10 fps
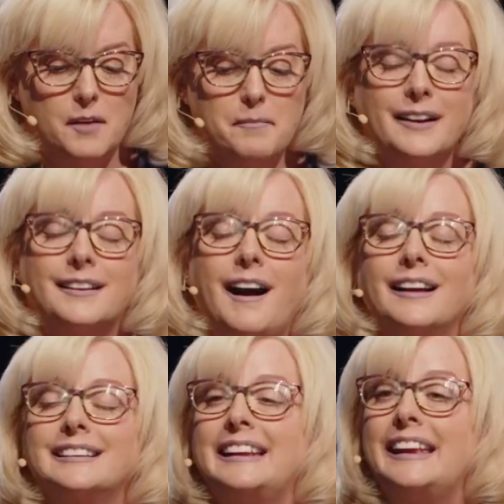But
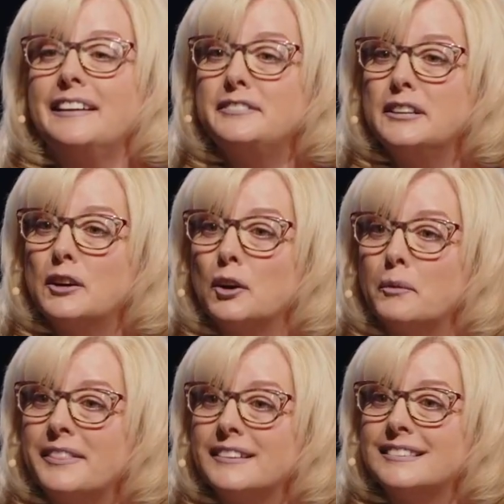God gifted her
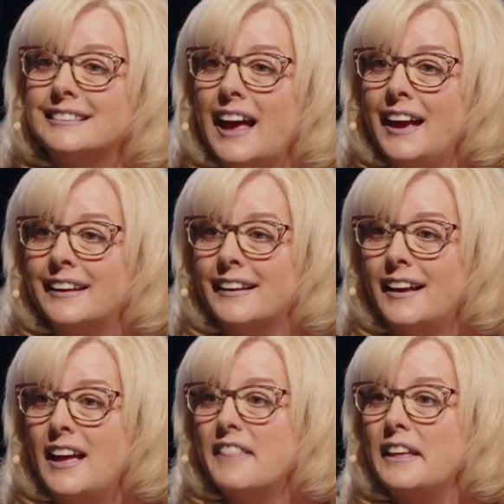with a son
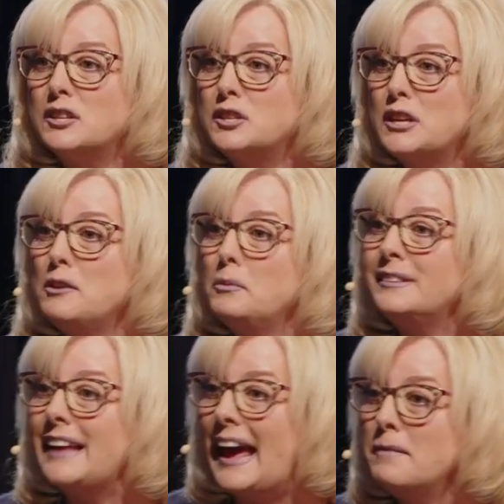that she
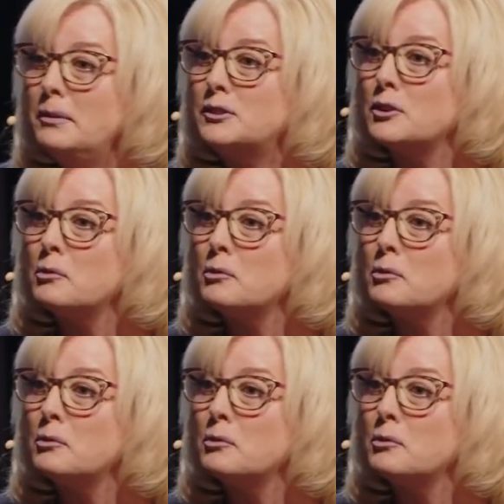was able to